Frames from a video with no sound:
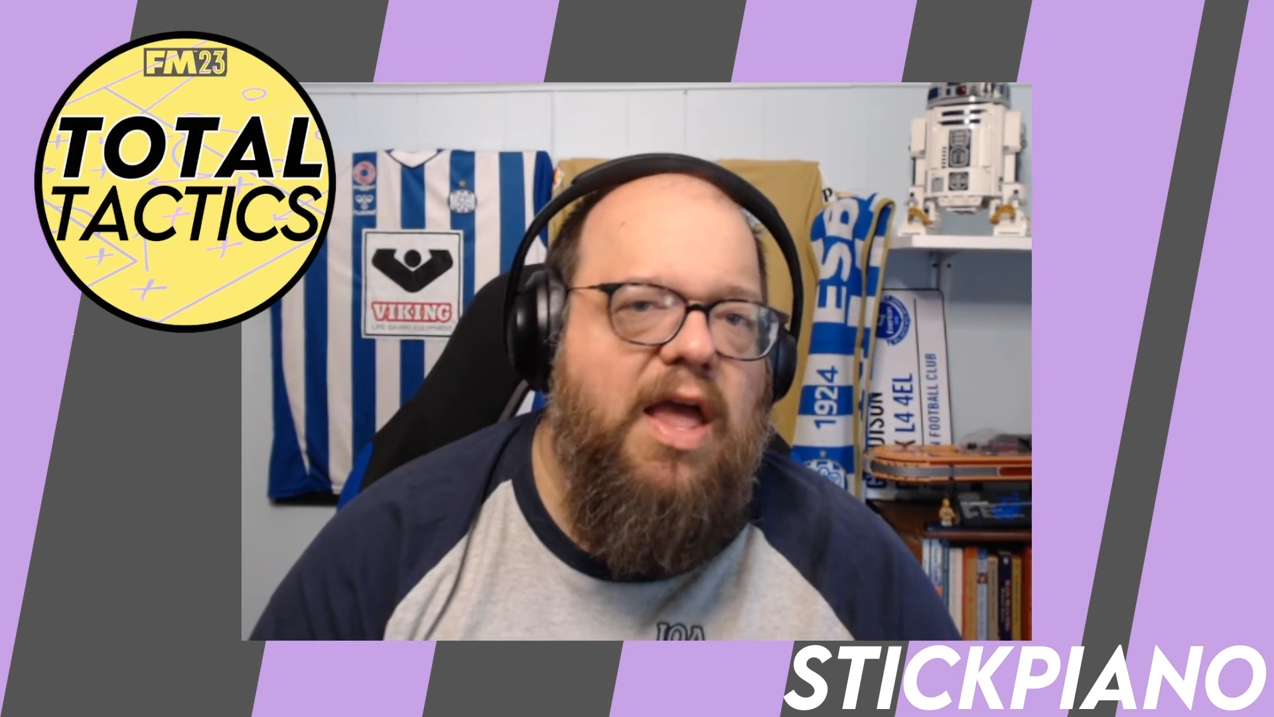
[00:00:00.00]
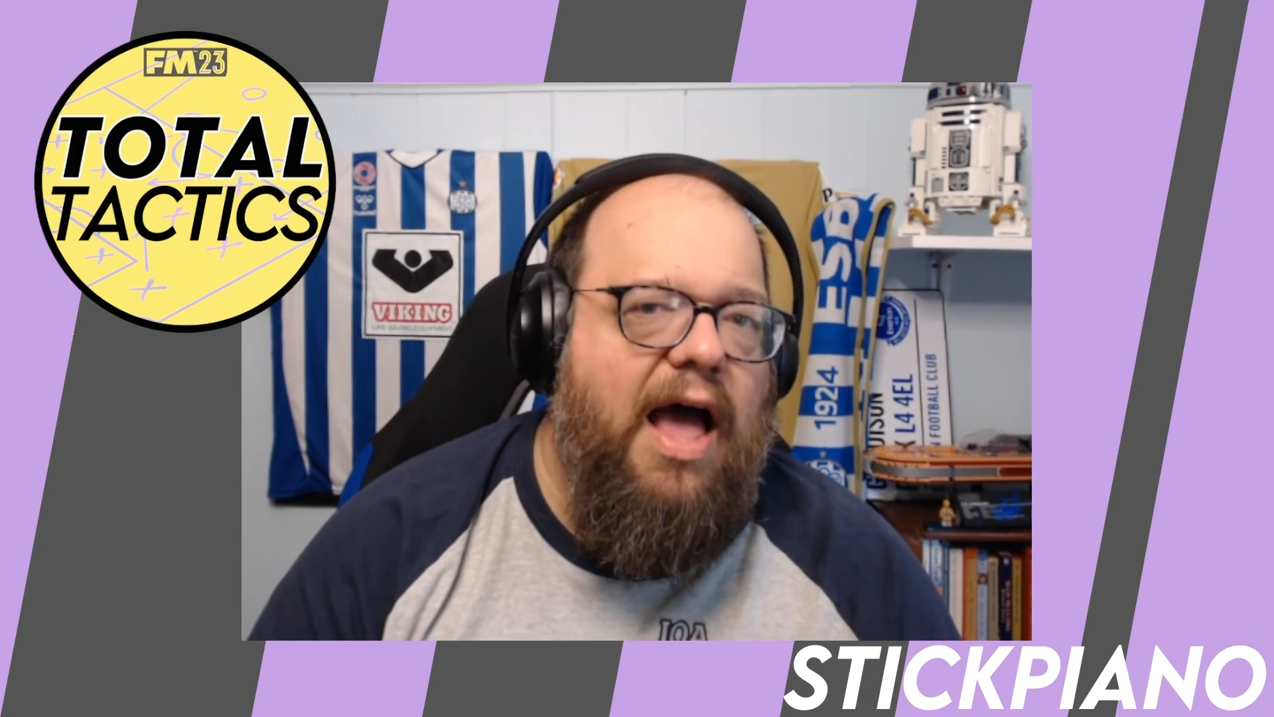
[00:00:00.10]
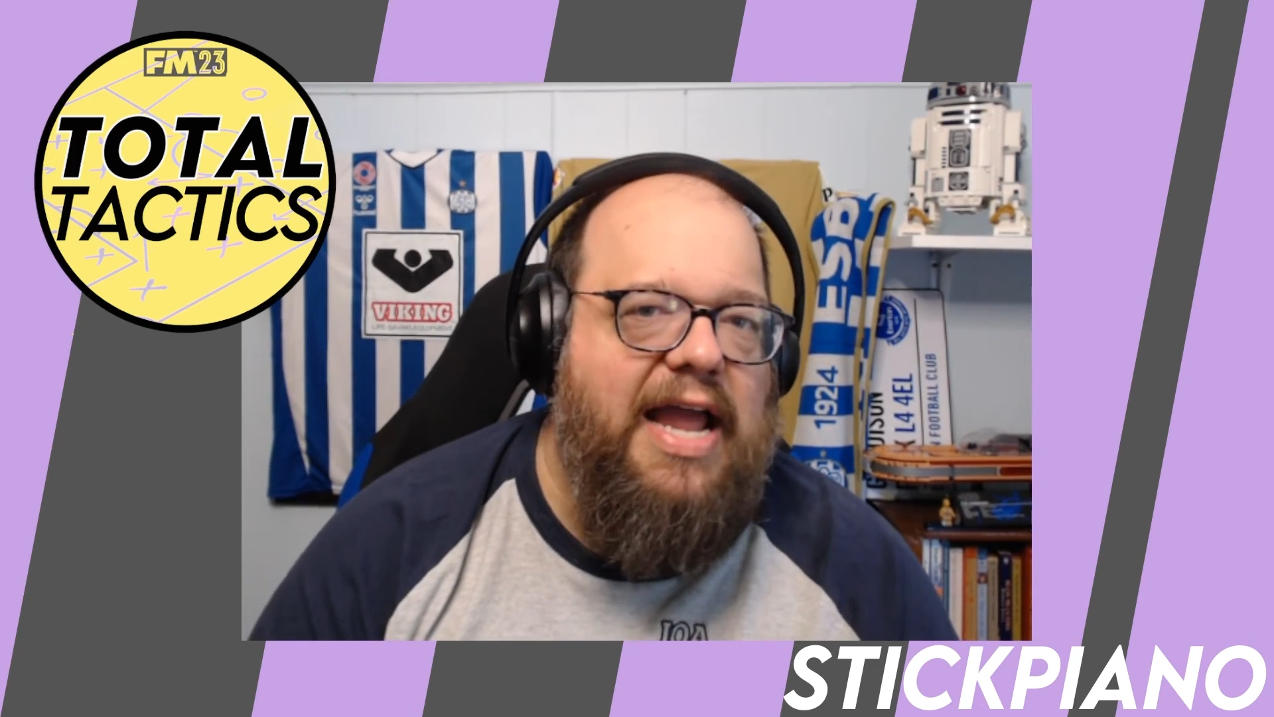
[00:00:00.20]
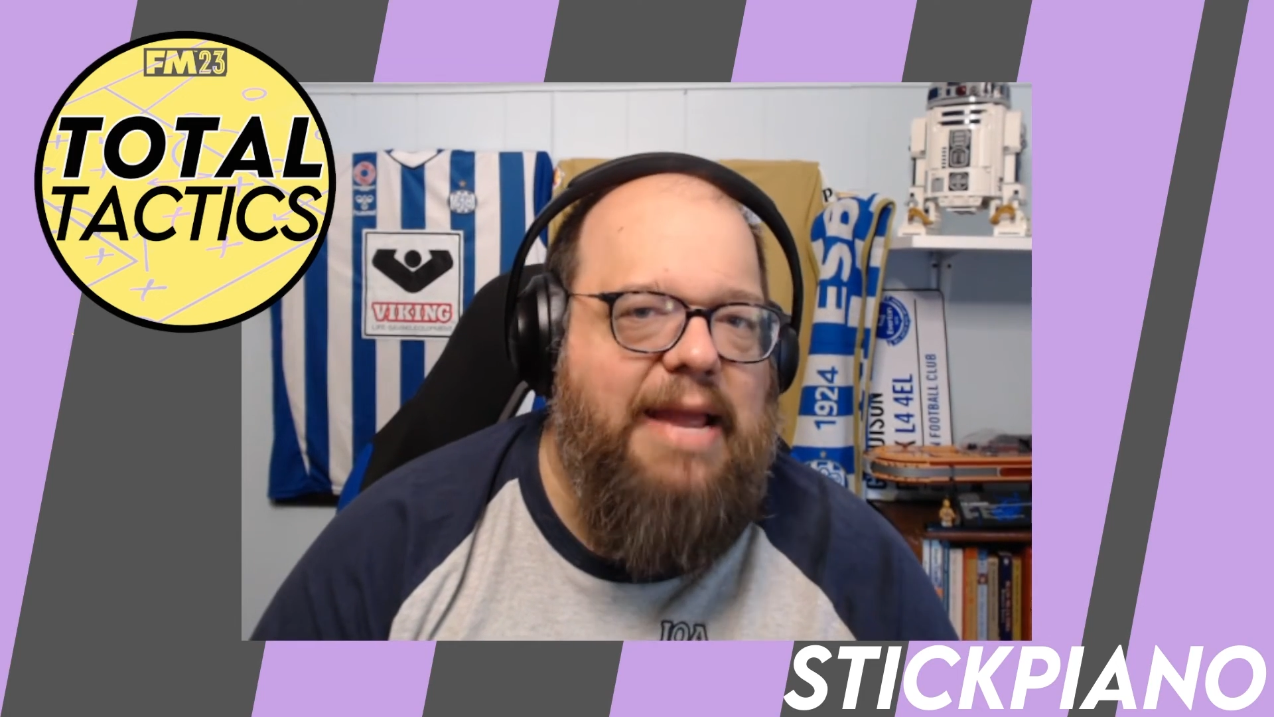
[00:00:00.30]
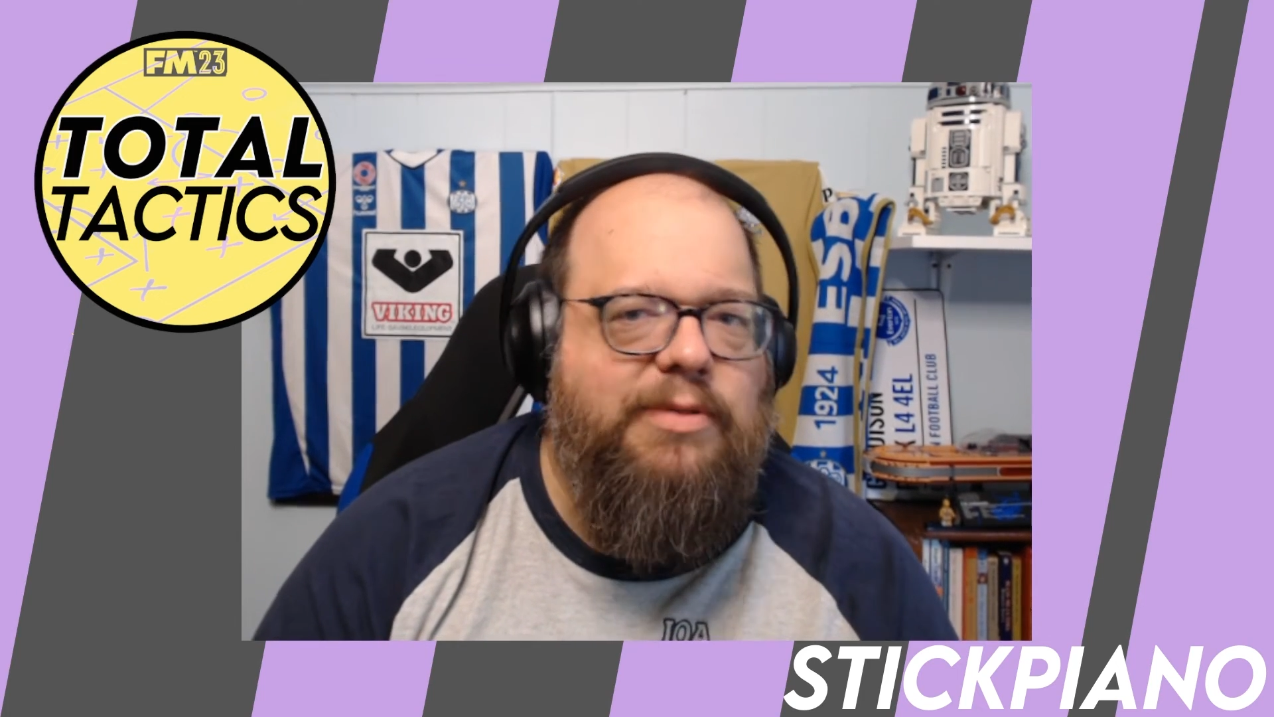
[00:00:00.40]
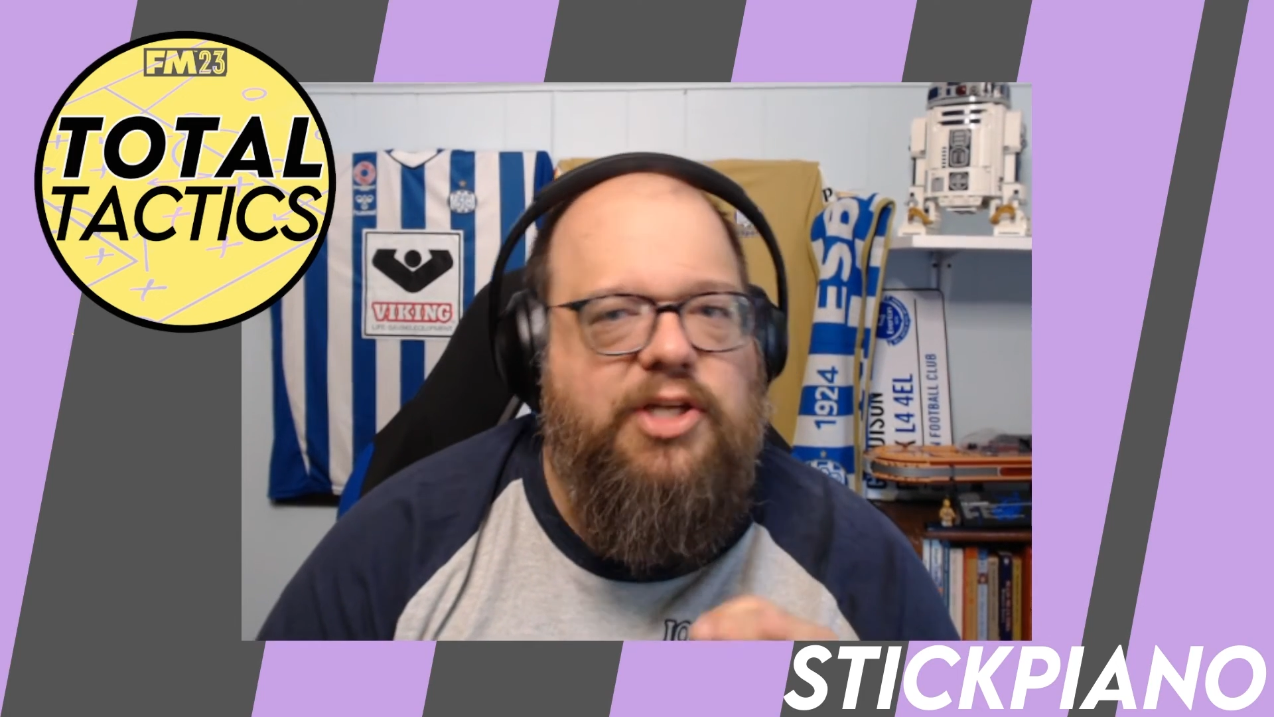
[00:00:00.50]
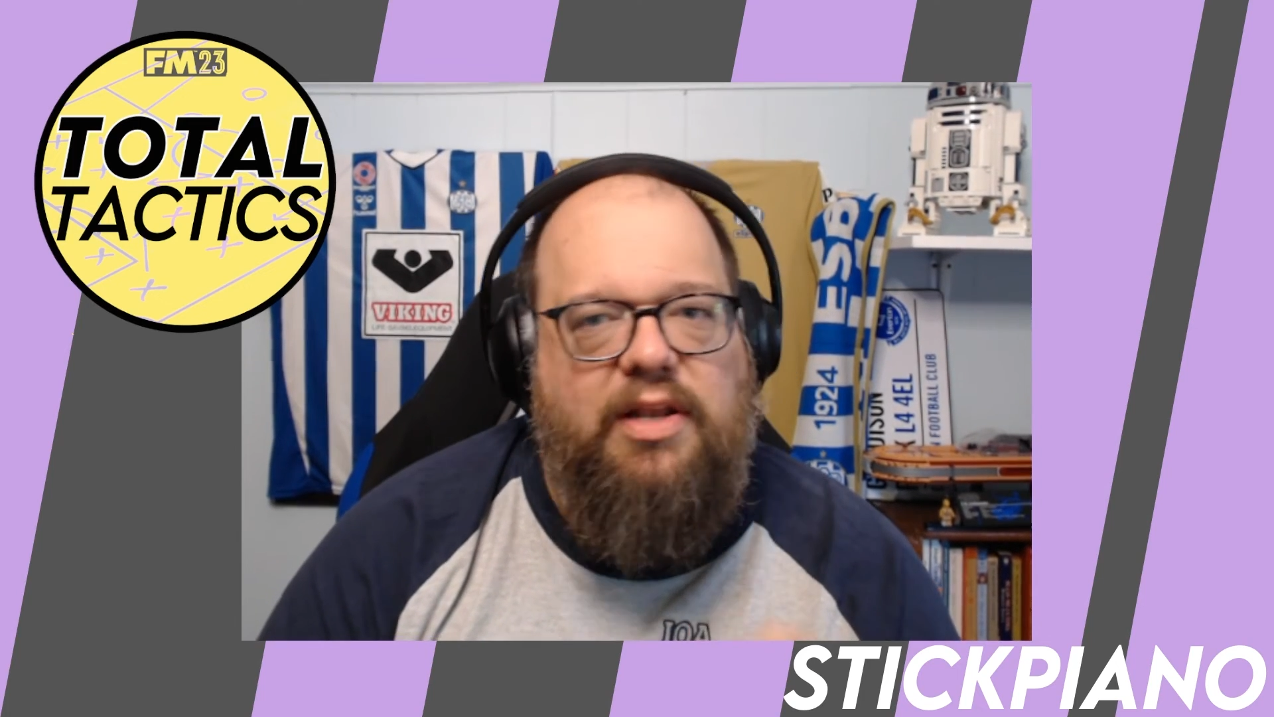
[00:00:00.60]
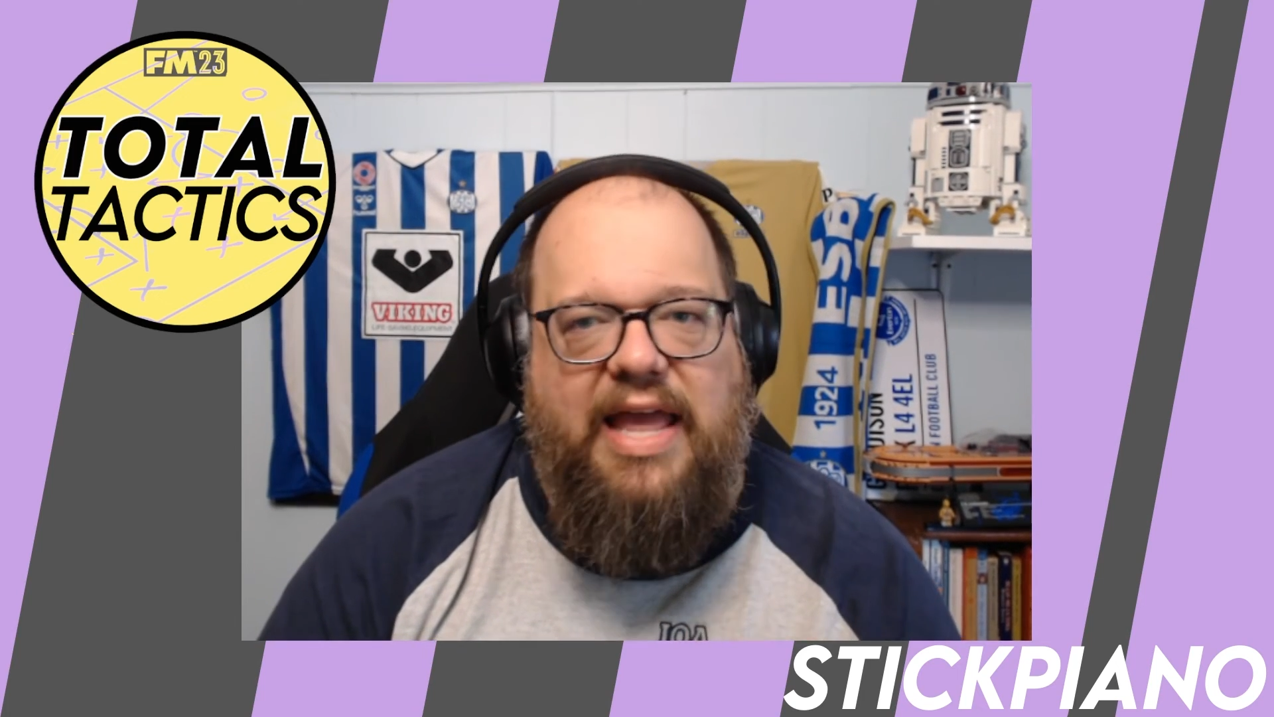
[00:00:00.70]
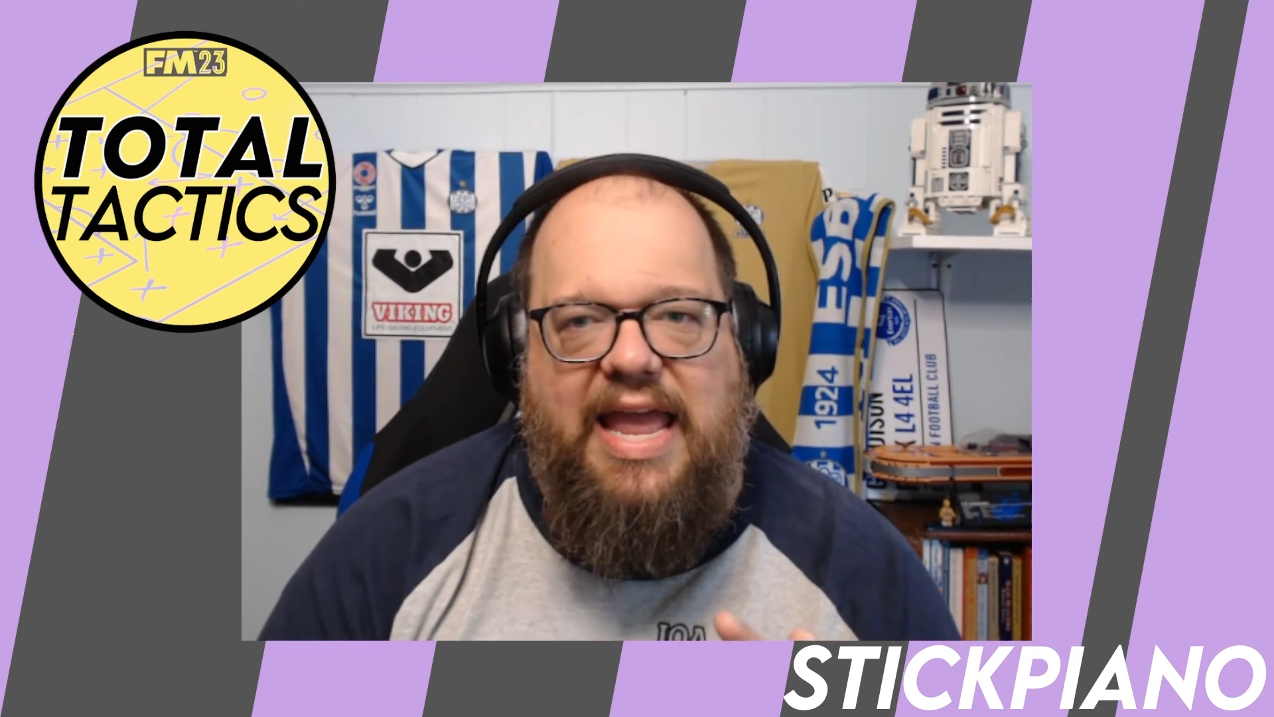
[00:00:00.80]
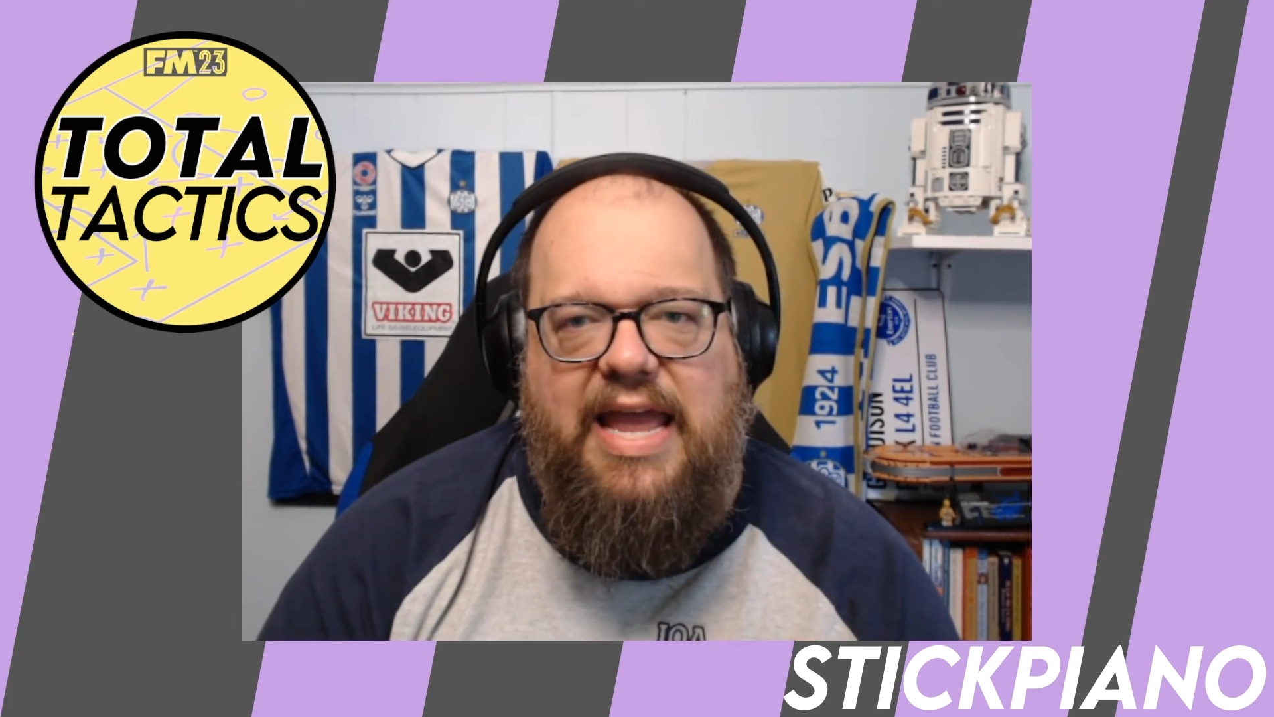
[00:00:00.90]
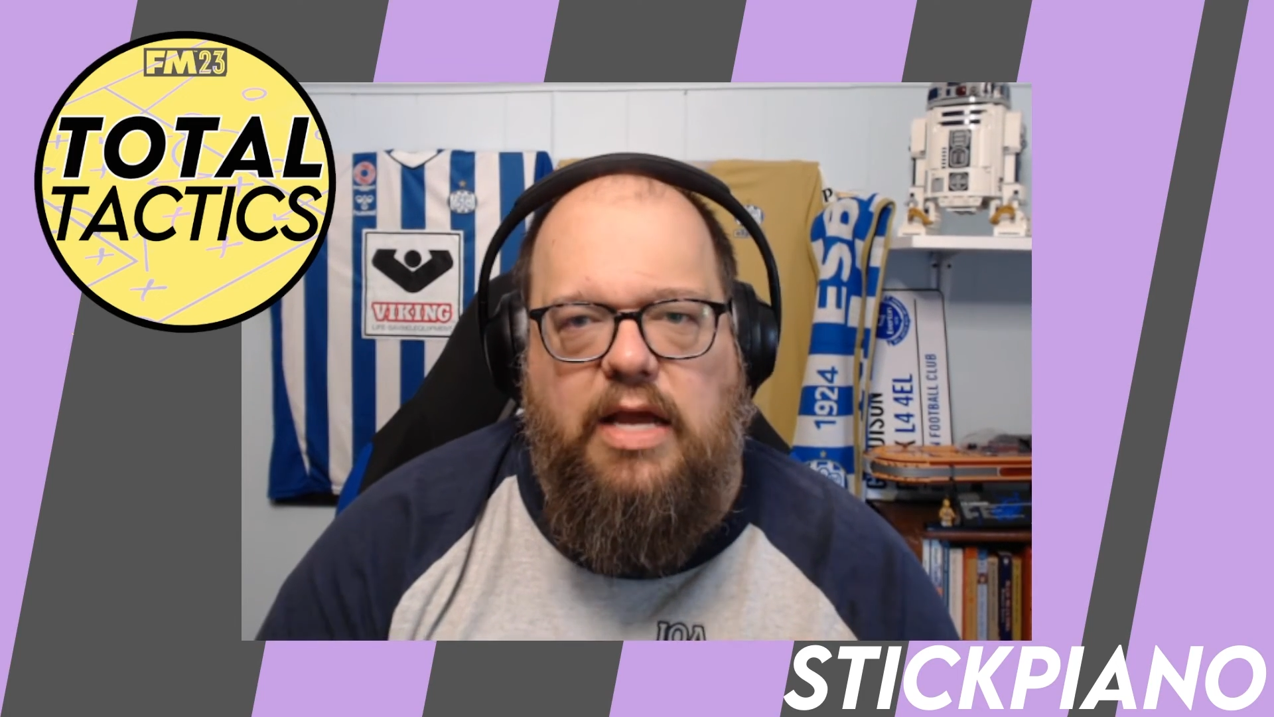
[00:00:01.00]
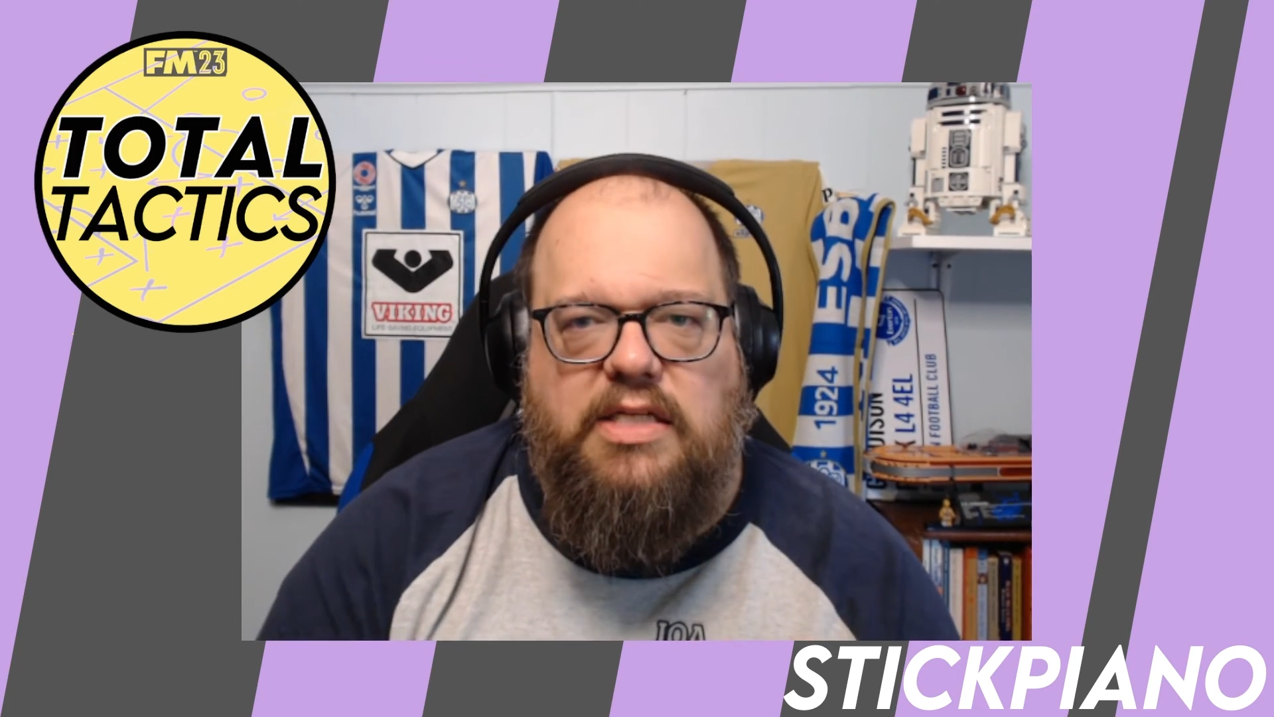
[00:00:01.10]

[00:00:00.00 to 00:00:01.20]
I am delaying